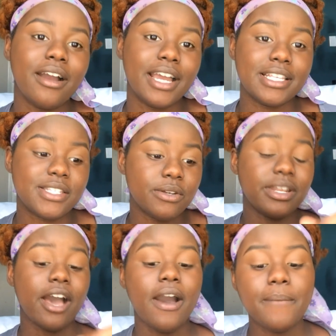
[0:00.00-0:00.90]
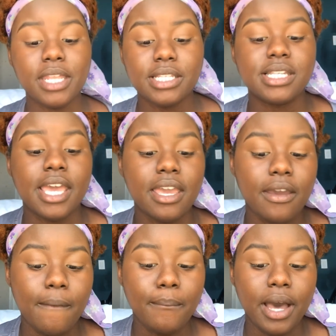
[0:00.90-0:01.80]
Alright, so now I'm going to
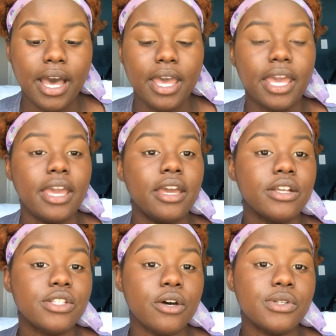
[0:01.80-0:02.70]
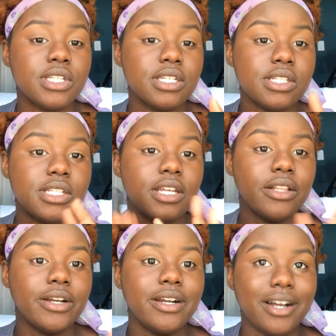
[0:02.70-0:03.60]
take my Toast
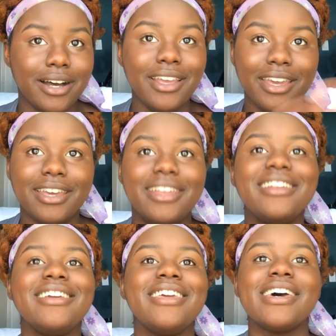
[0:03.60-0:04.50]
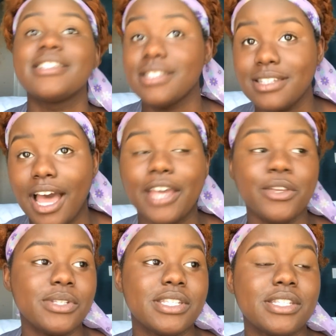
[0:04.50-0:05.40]
Concealer again. Yes, I
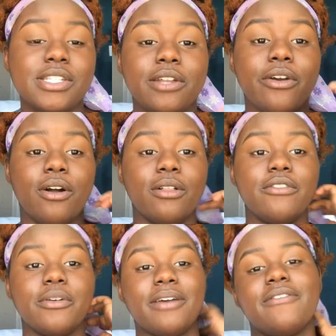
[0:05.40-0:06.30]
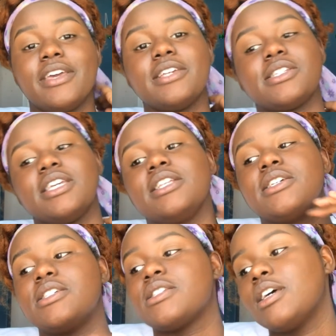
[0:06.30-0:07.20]
use this concealer all over my face. It
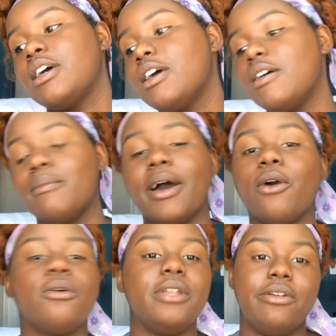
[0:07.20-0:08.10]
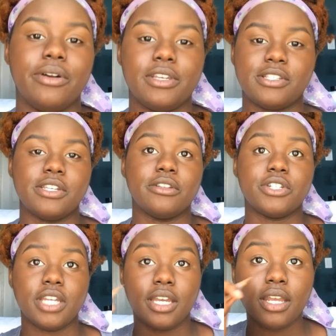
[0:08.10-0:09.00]
is my Holy Grail concealer
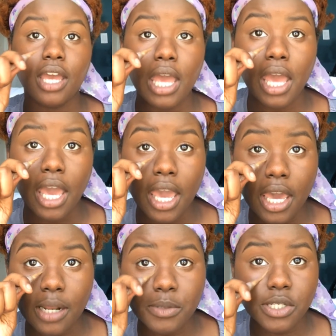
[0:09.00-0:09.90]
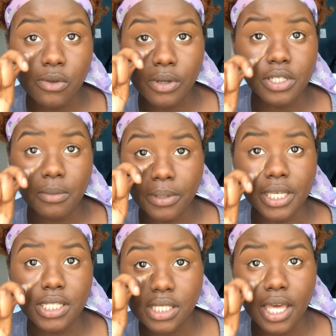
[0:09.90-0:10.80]
shade. And I'm just going to
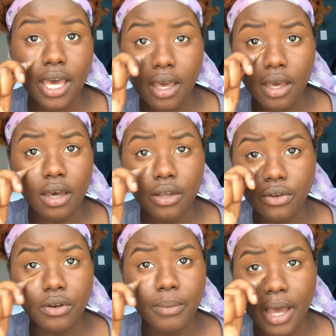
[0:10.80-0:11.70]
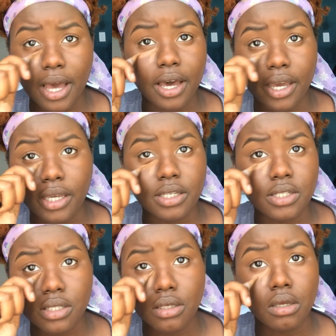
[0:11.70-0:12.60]
place that under my
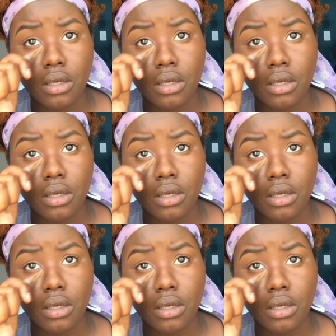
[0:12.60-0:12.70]
eyes.